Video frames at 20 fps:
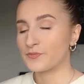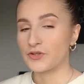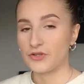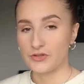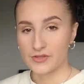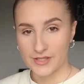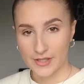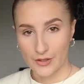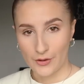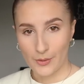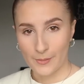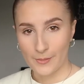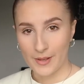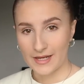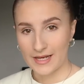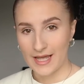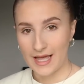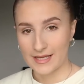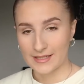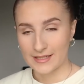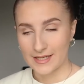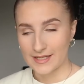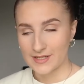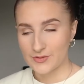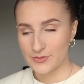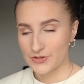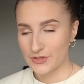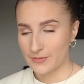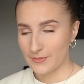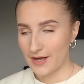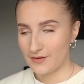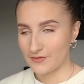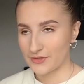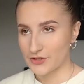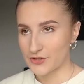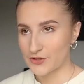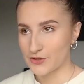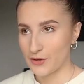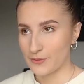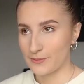using it on bad hair days, which I'm having
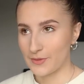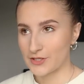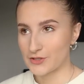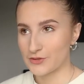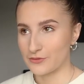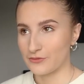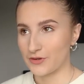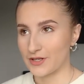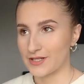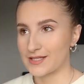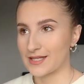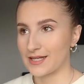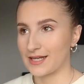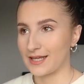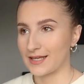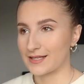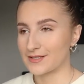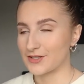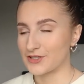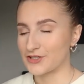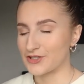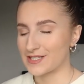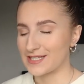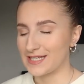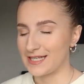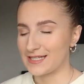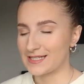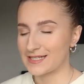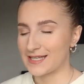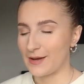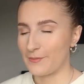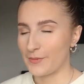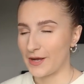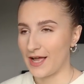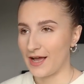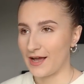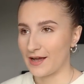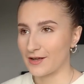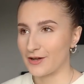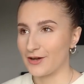so much of recently because I just need to get my
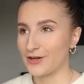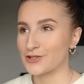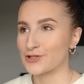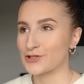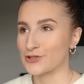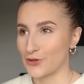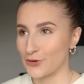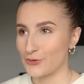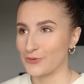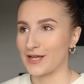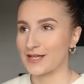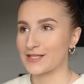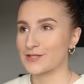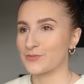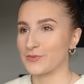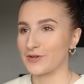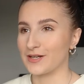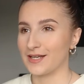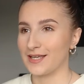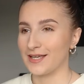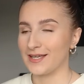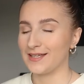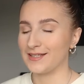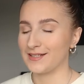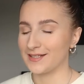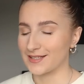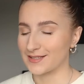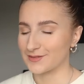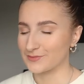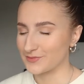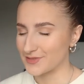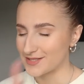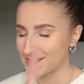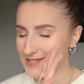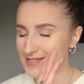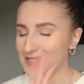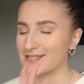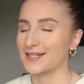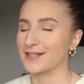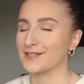hair cut so desperately. Like,
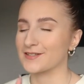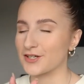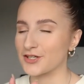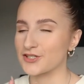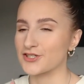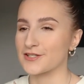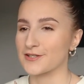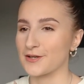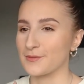still a touchy